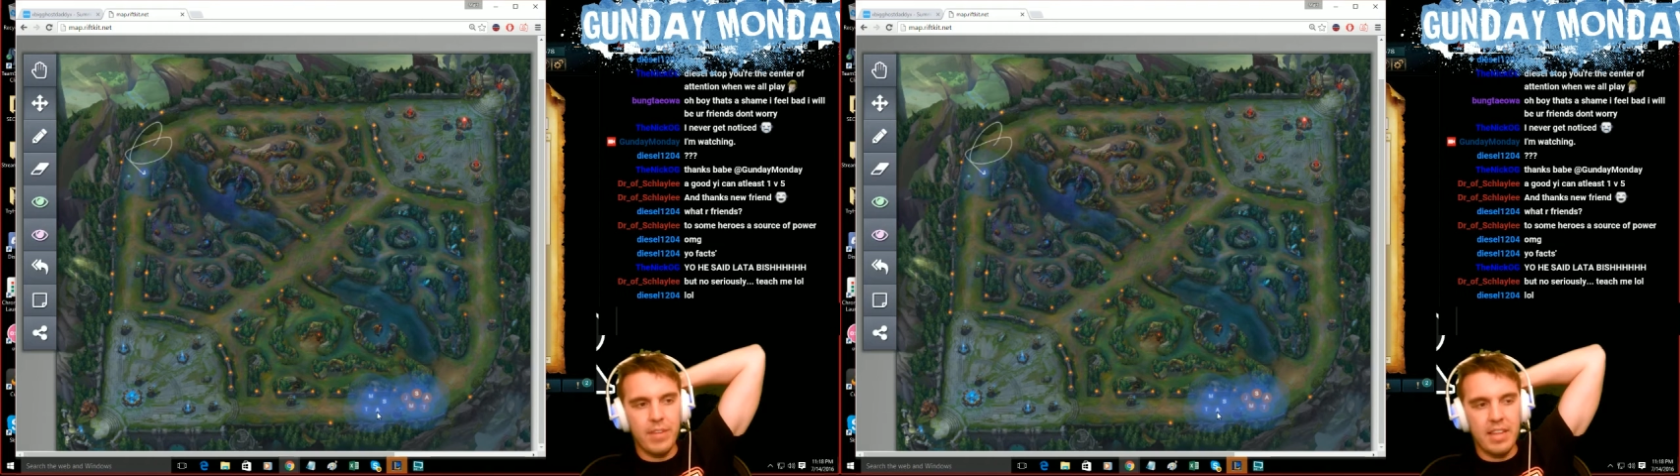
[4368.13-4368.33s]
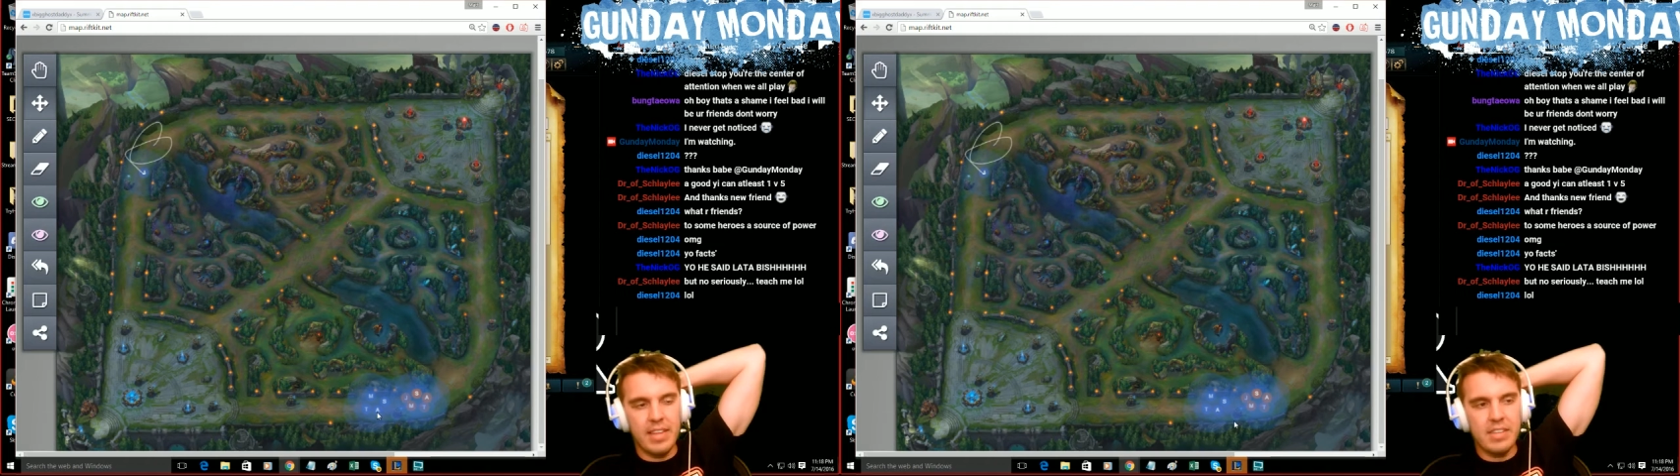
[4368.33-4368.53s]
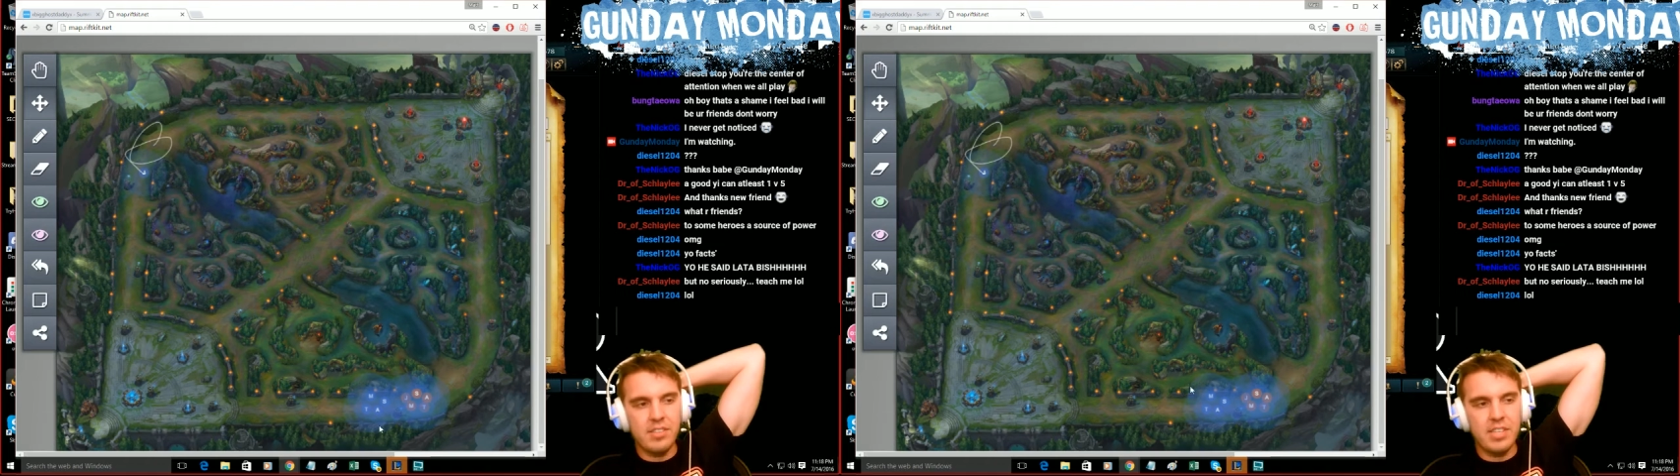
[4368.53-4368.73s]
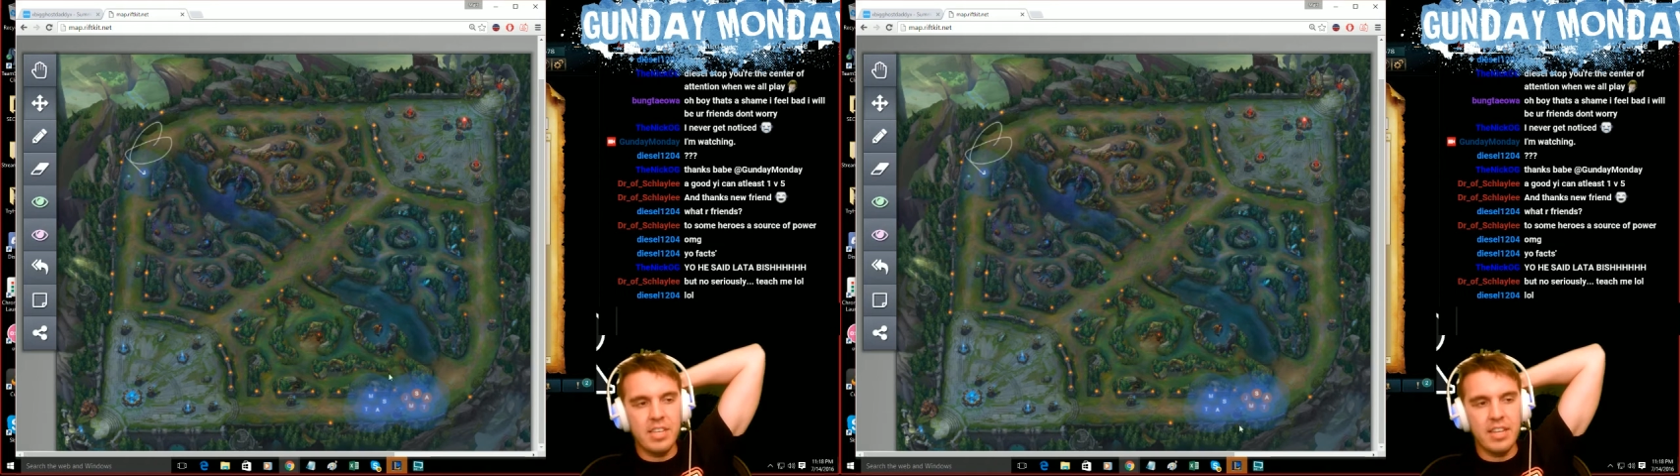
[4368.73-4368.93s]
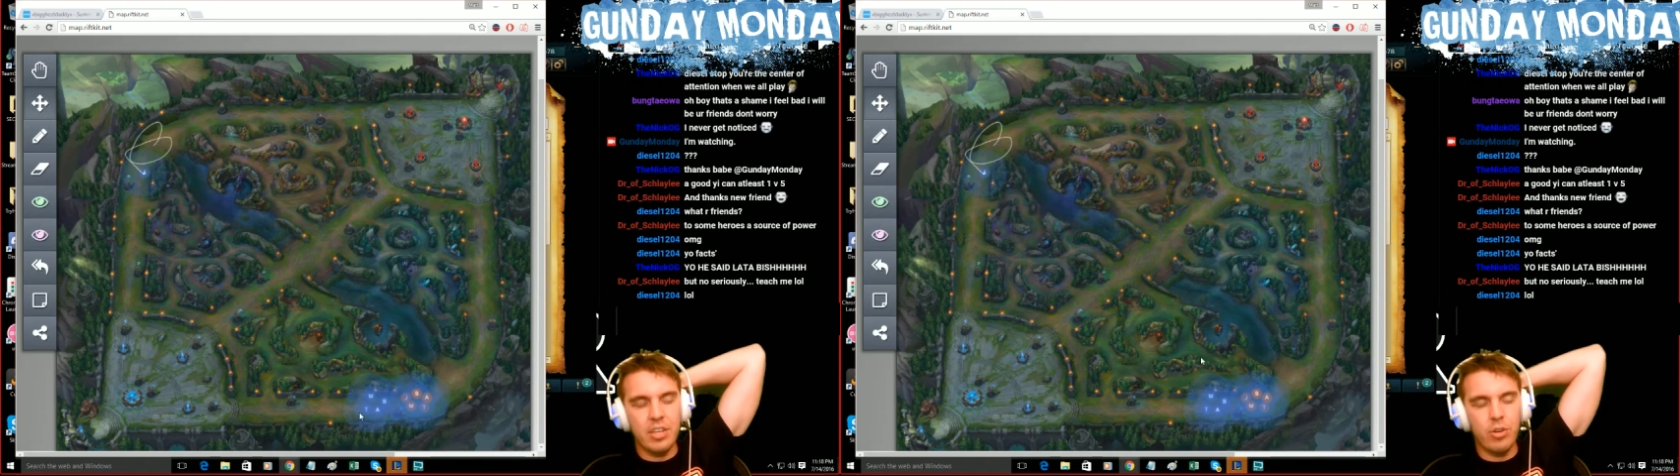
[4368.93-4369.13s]
and they see
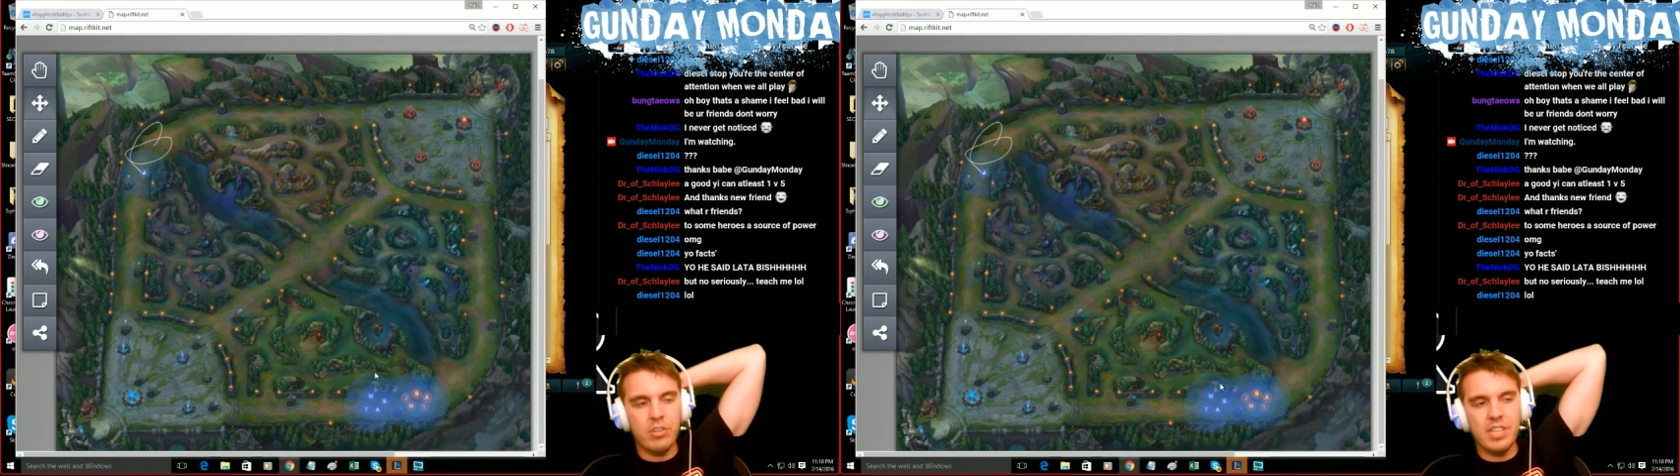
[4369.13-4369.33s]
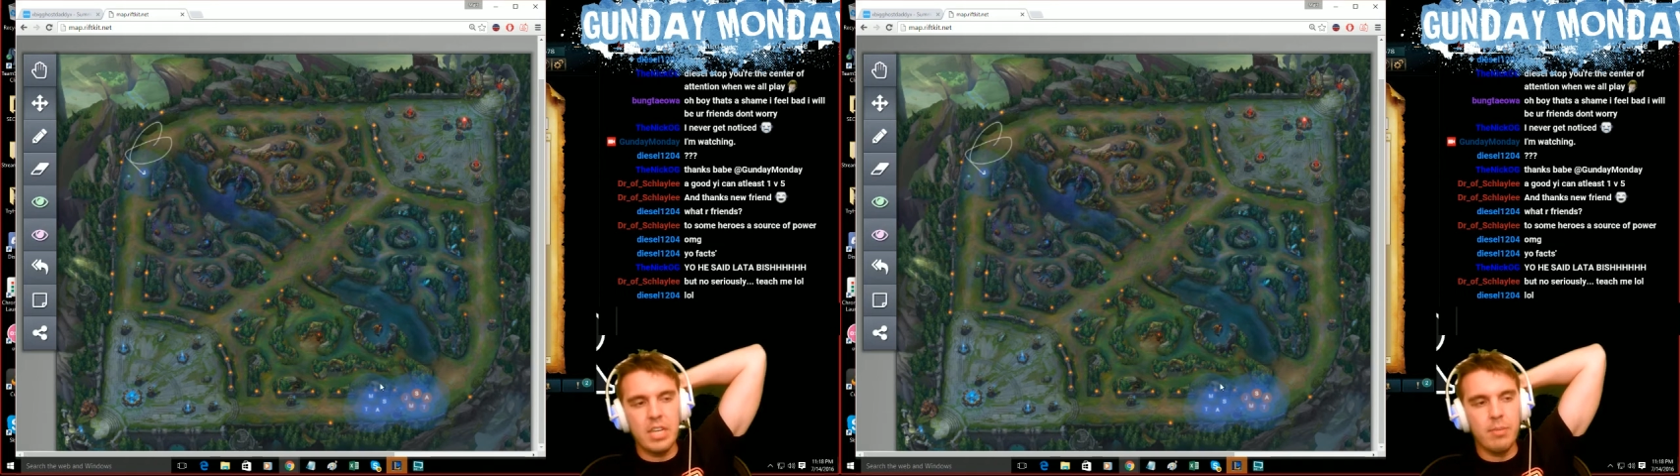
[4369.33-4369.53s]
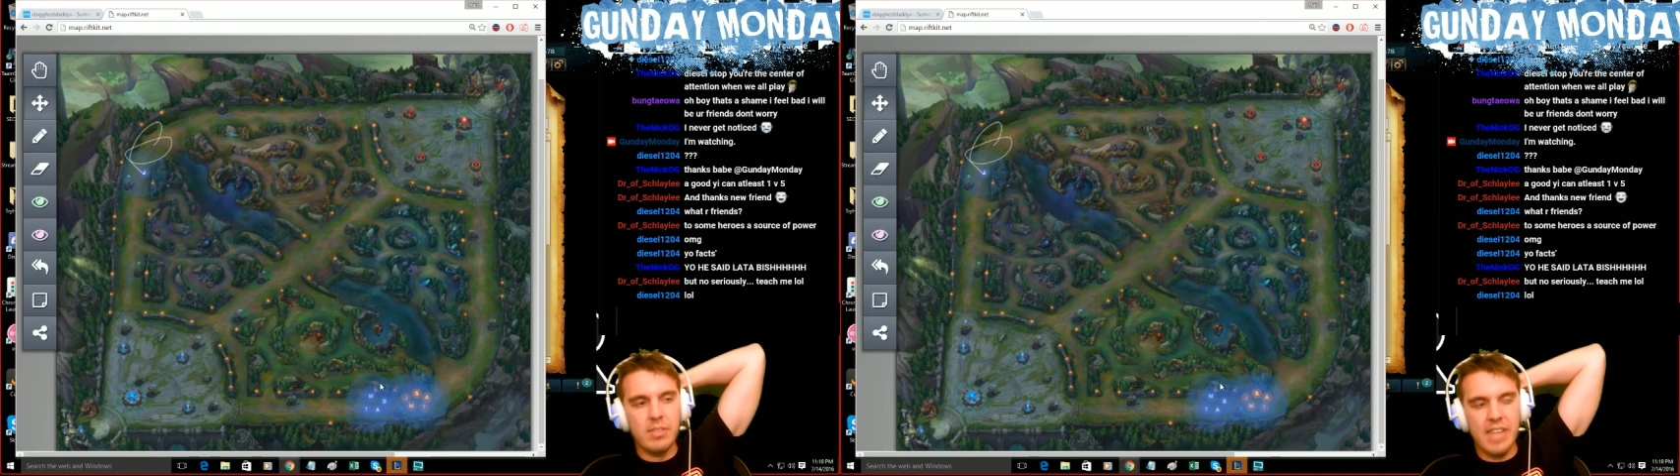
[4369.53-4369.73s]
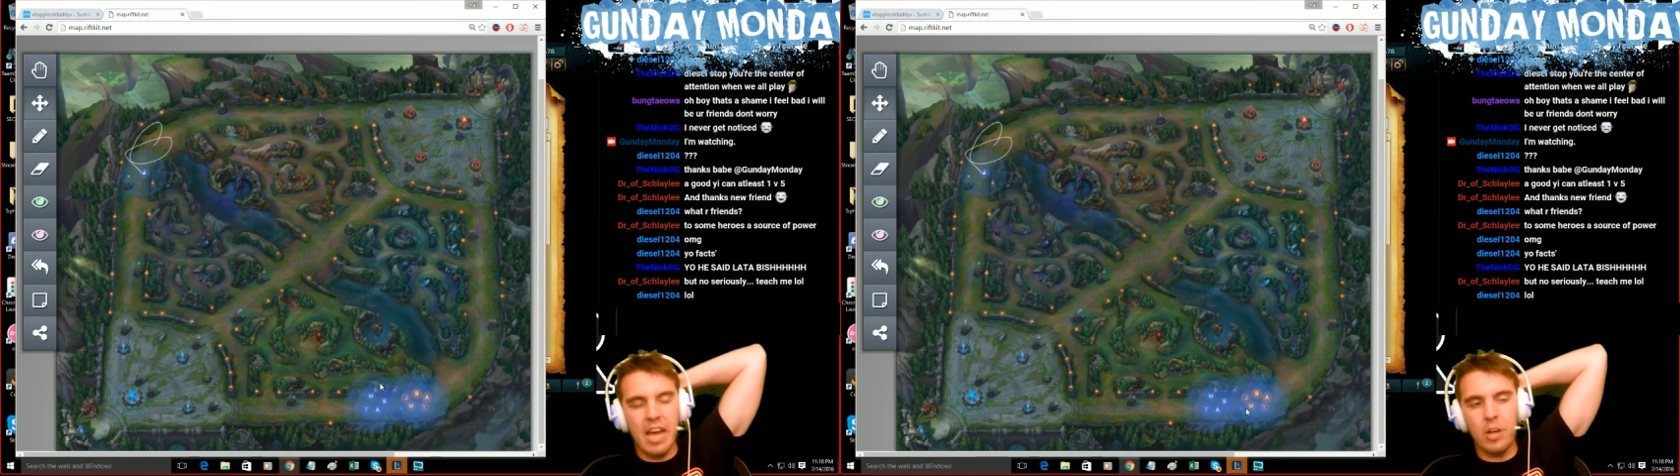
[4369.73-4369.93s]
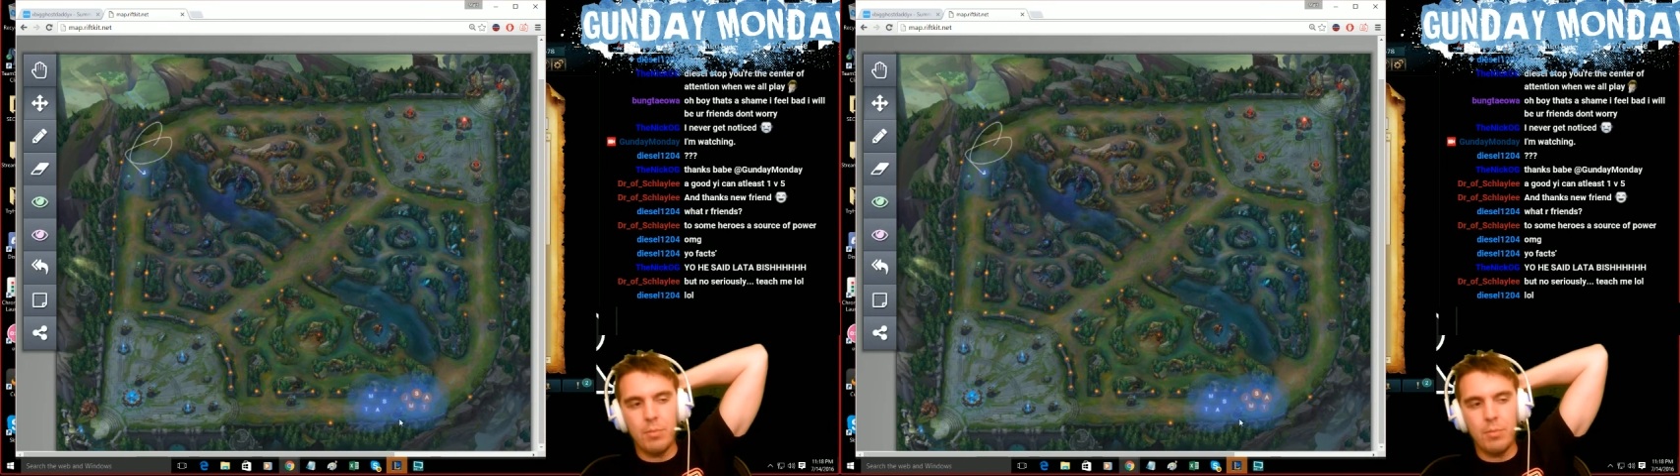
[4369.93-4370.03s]
that your team is out of